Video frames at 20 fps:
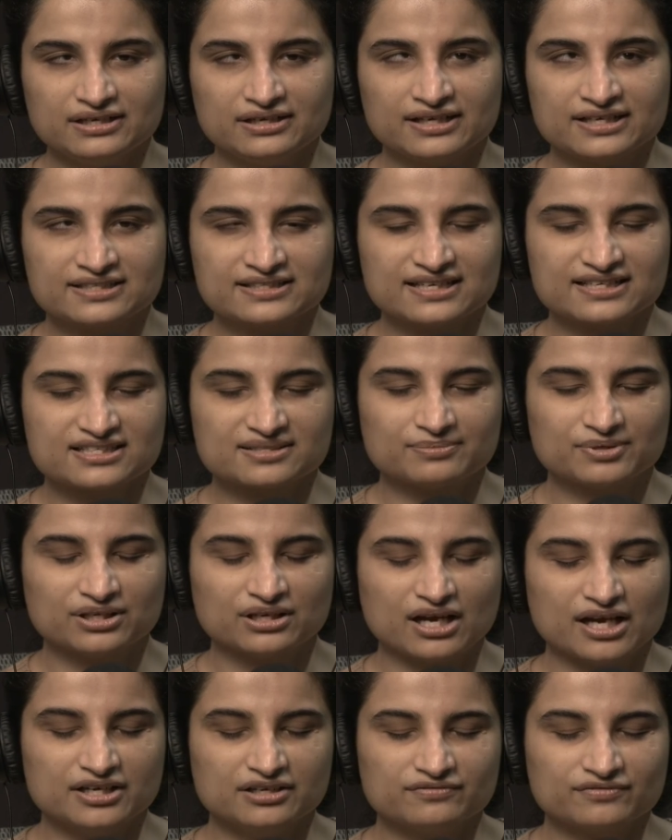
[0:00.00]
an accessible
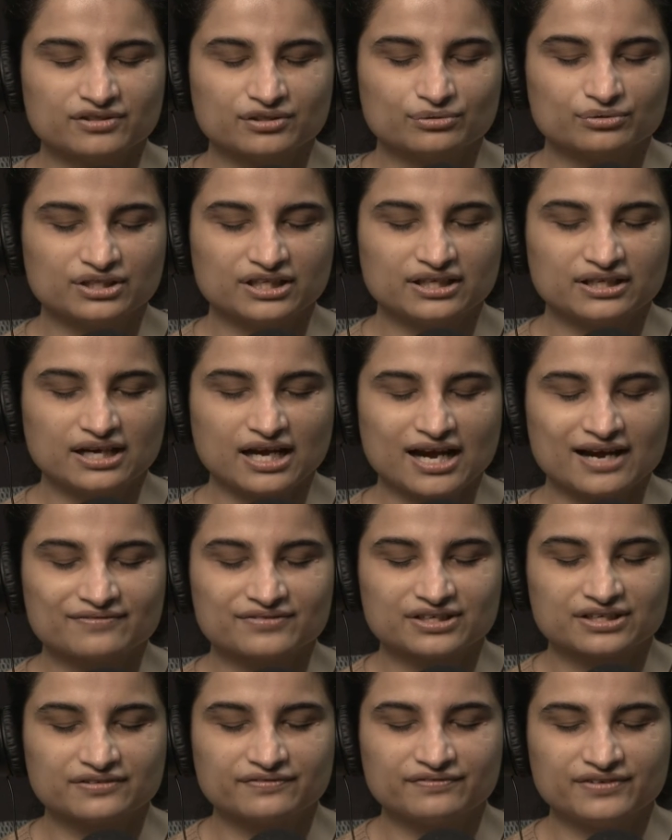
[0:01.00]
line of clothing
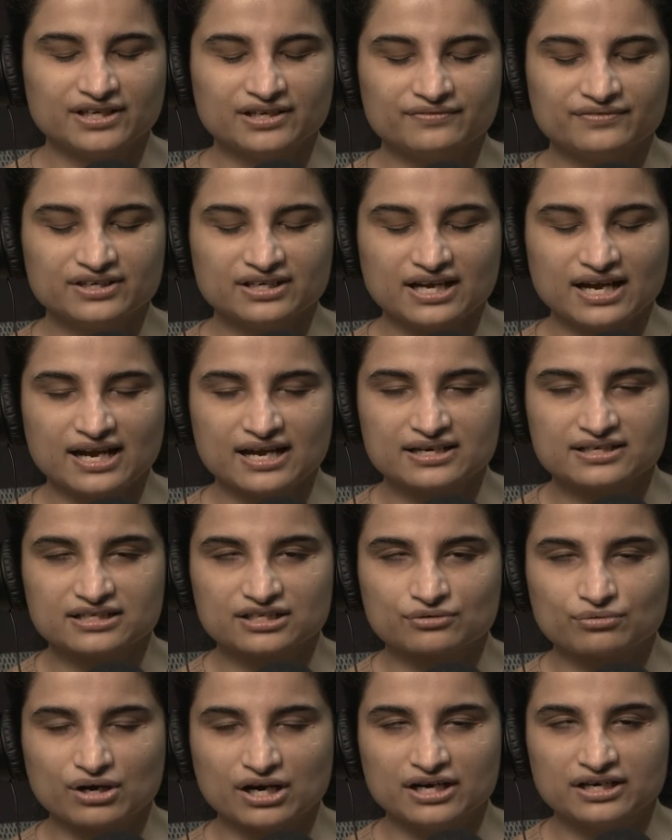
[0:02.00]
after her favorite aunt
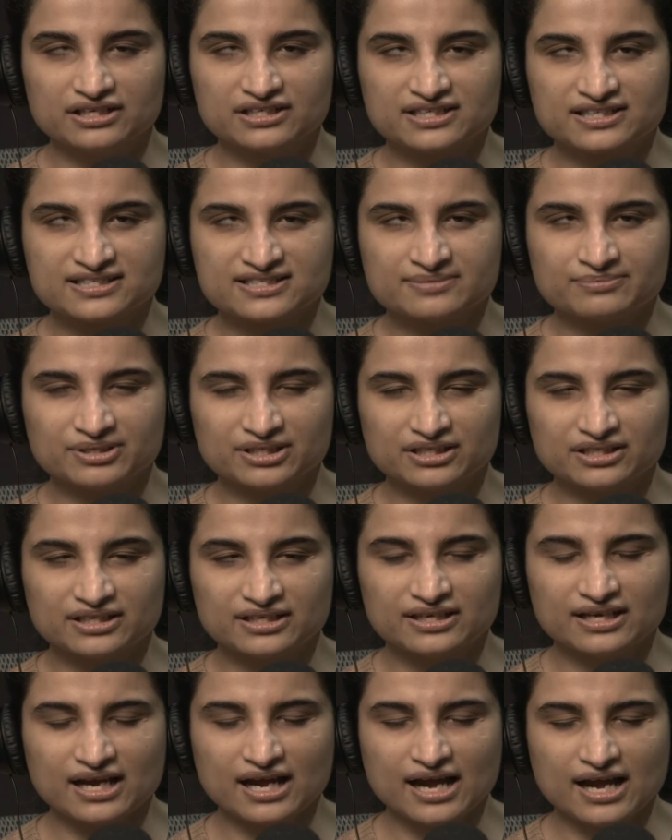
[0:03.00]
acquired a
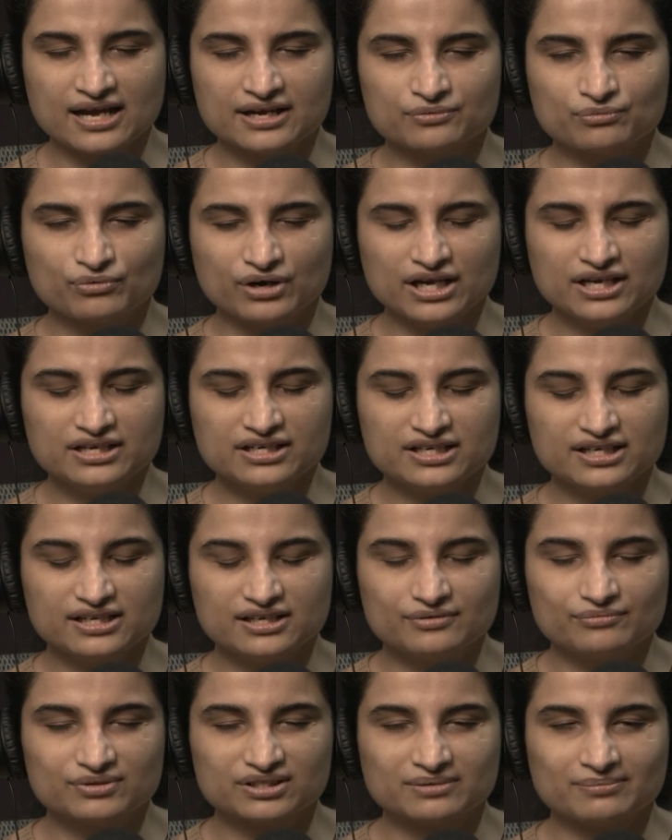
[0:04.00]
disability, and
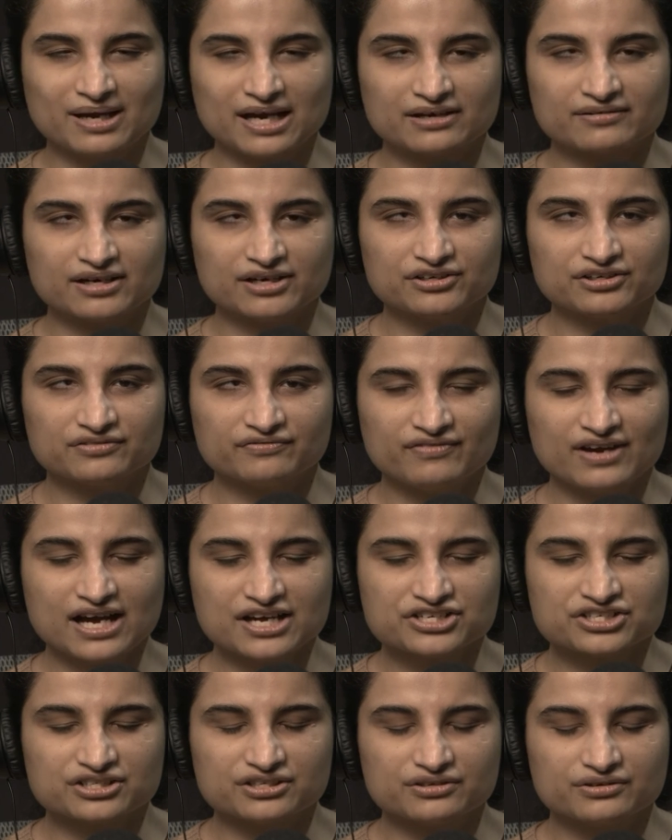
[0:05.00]
Wendy, with a background in
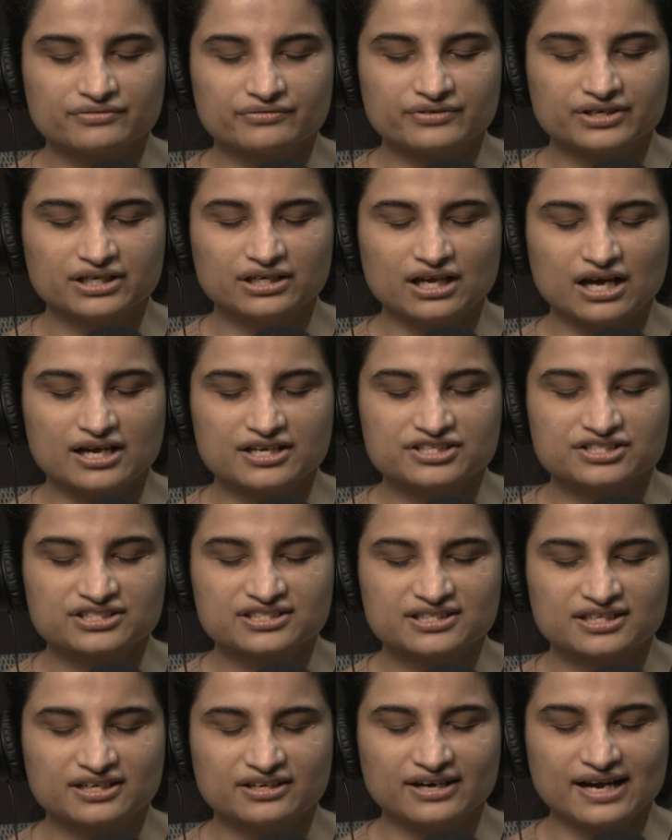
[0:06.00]
fashion, realized
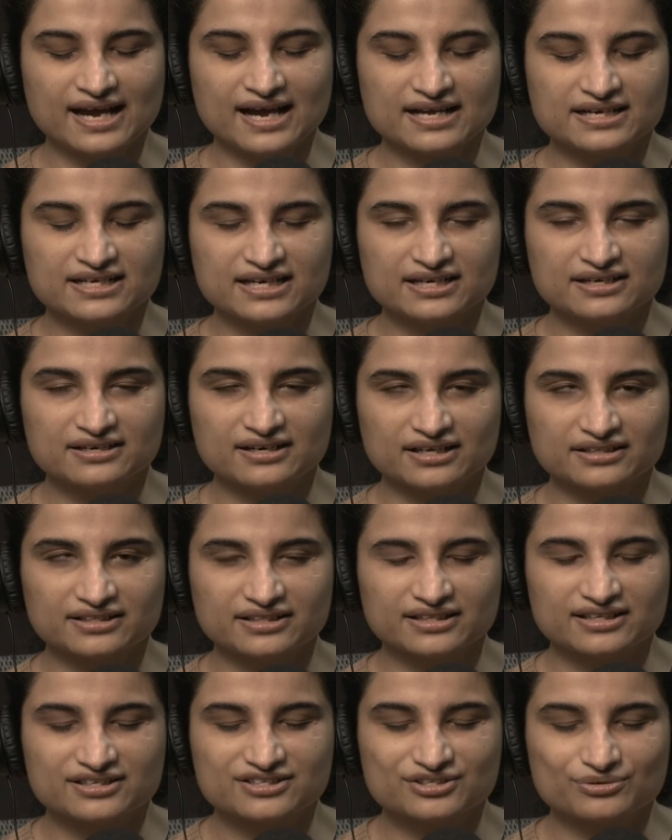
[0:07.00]
her aunt had
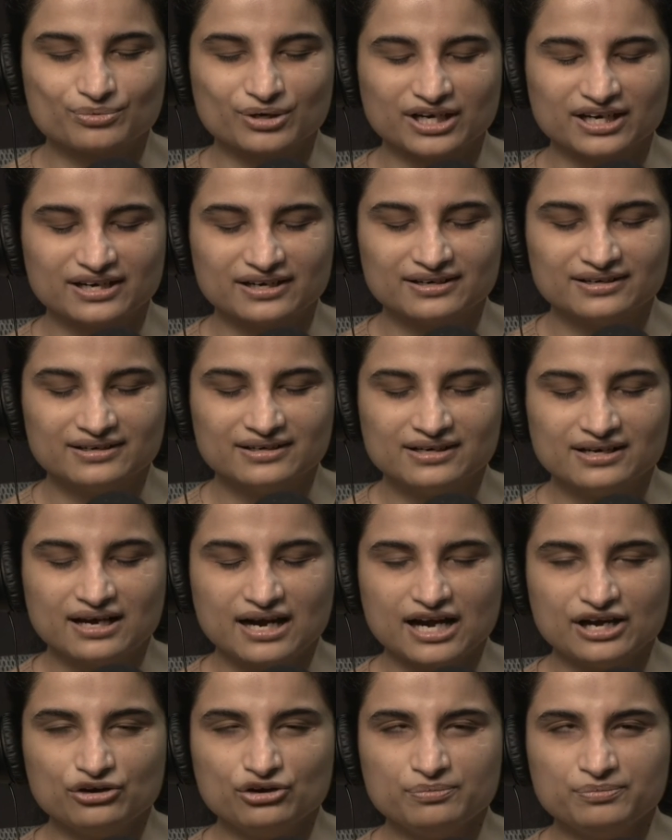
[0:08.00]
nothing to wear.
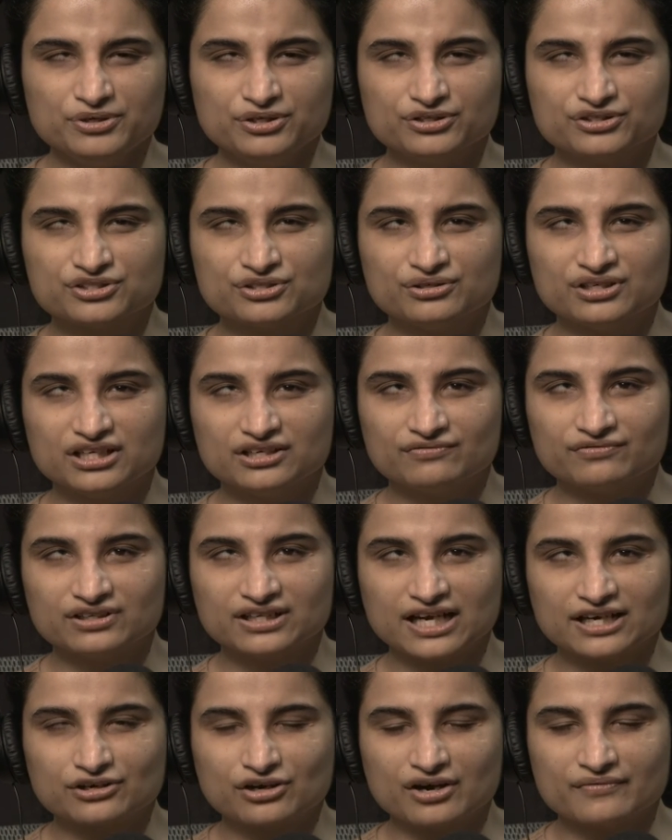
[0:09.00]
I hope you'll tune in for
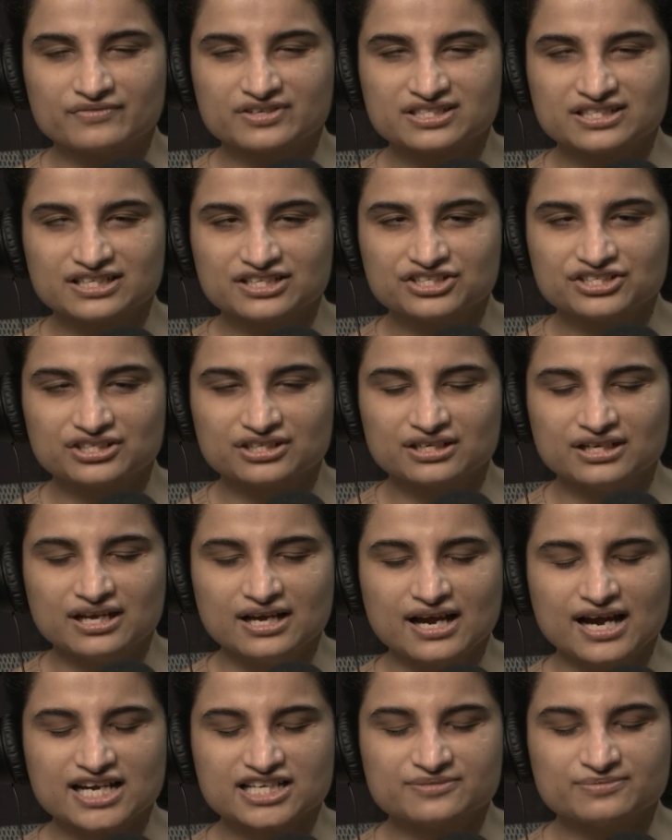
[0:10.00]
that conversation
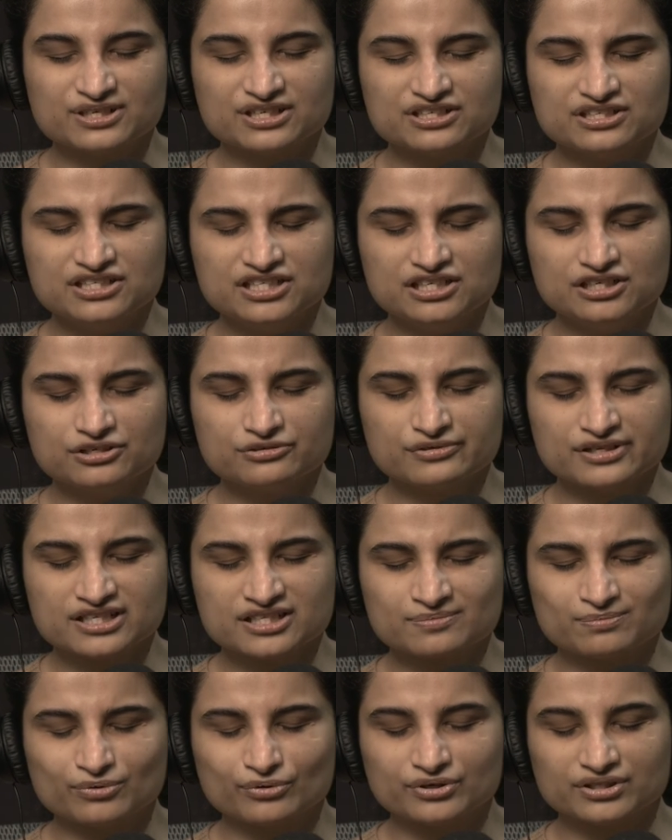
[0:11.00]
as we continue to
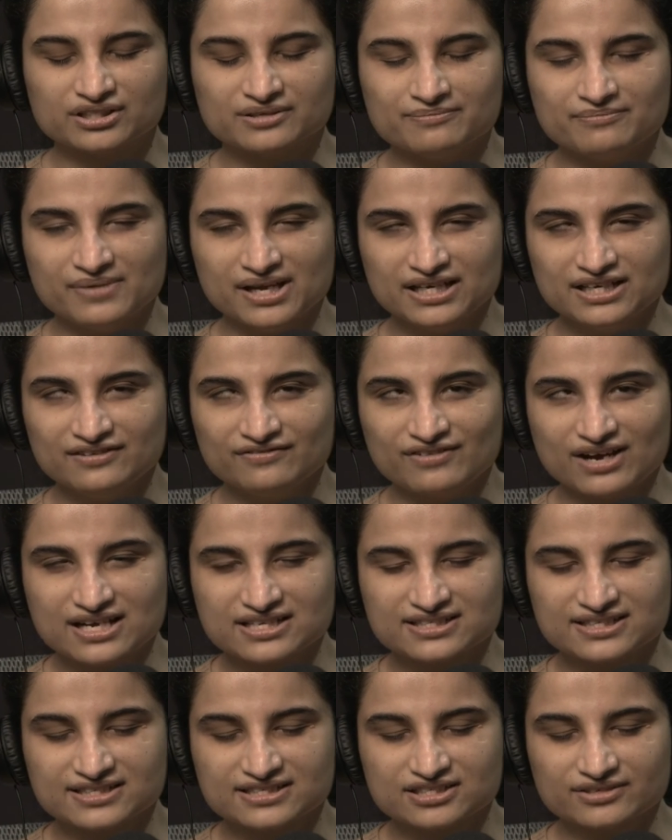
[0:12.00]
explore the many
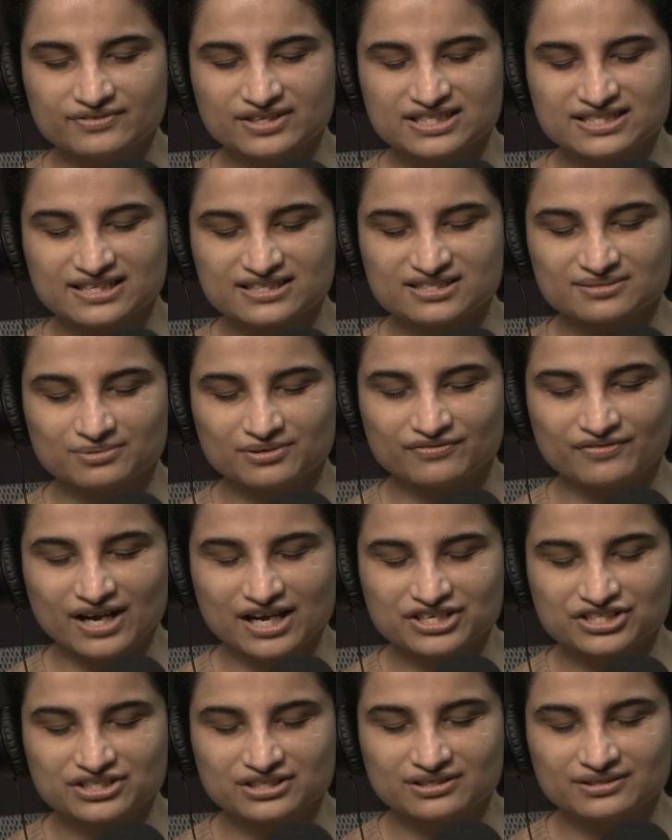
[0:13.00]
facets of accessible
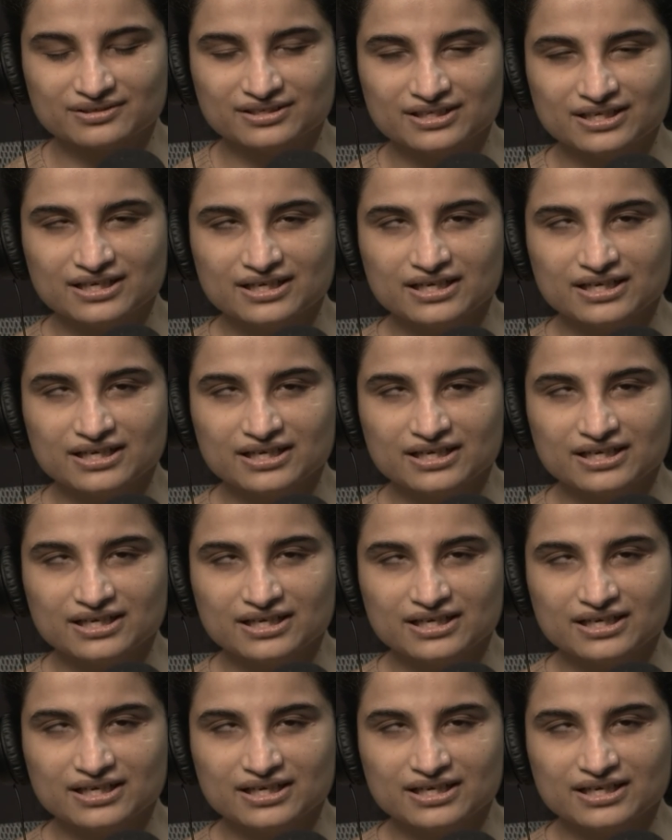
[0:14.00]
fashion.